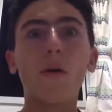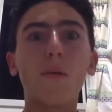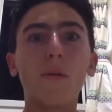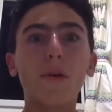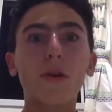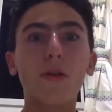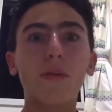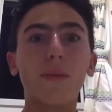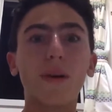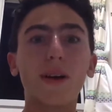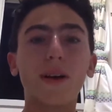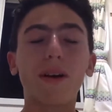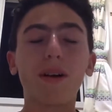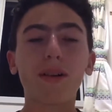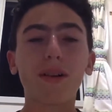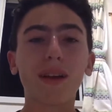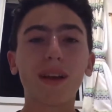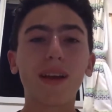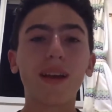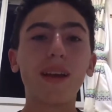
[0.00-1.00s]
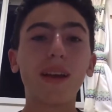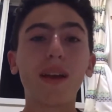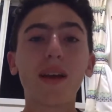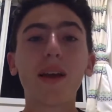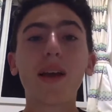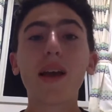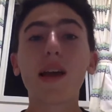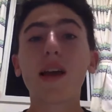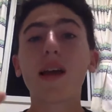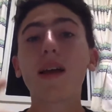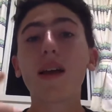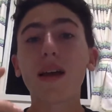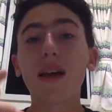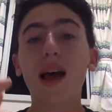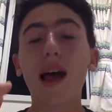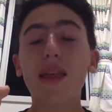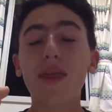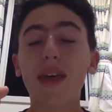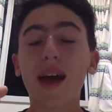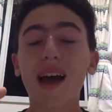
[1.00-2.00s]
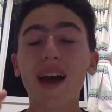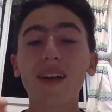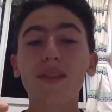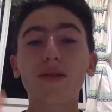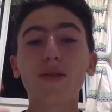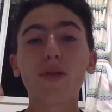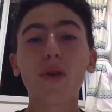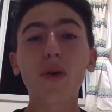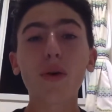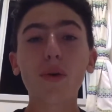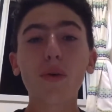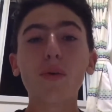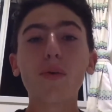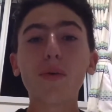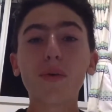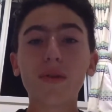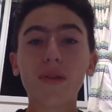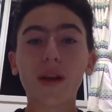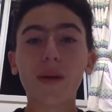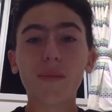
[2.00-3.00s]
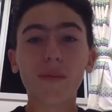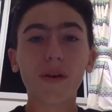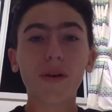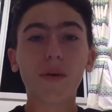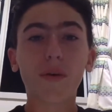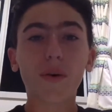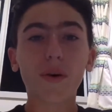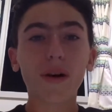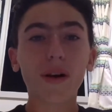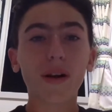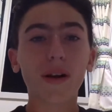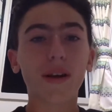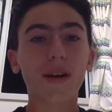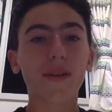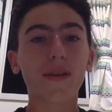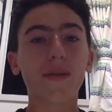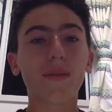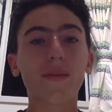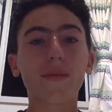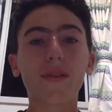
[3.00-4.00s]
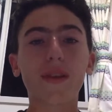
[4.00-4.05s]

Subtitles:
whatchamacallit, that two separate organisms